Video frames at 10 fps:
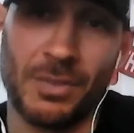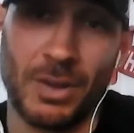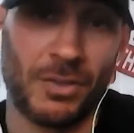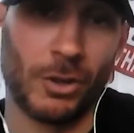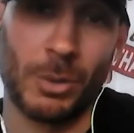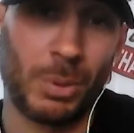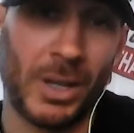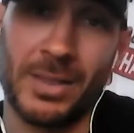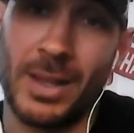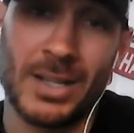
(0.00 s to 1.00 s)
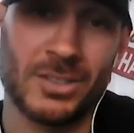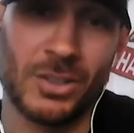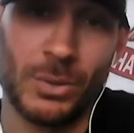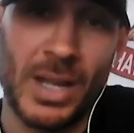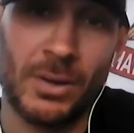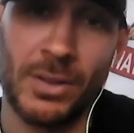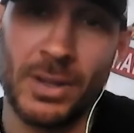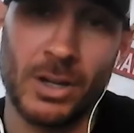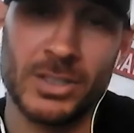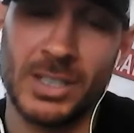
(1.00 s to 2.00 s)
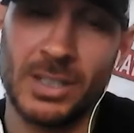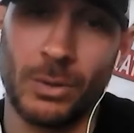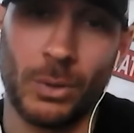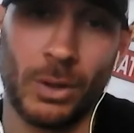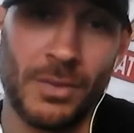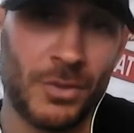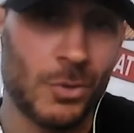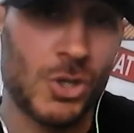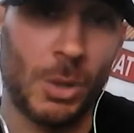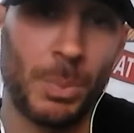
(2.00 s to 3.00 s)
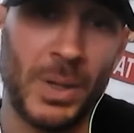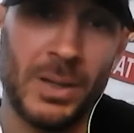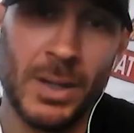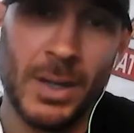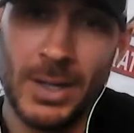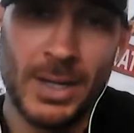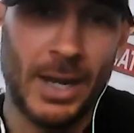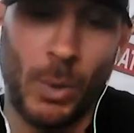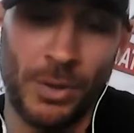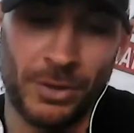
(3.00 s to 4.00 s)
If you're in a plane that has to go down in the Arctic, or if you jump in and